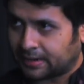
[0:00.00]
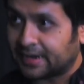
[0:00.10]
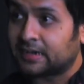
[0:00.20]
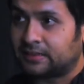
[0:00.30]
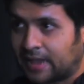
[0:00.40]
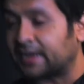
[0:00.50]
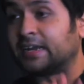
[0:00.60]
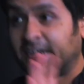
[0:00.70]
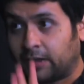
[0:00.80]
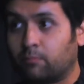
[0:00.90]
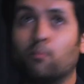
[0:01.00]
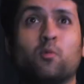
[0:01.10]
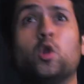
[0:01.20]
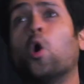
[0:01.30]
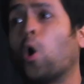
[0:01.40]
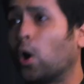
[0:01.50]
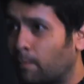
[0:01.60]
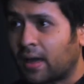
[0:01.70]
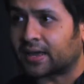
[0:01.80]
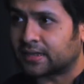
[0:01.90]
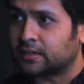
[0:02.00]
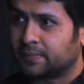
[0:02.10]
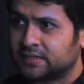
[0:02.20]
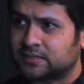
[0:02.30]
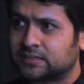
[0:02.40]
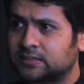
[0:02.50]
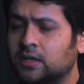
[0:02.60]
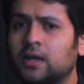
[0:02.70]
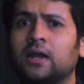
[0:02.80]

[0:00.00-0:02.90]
it that name long back in the BCs,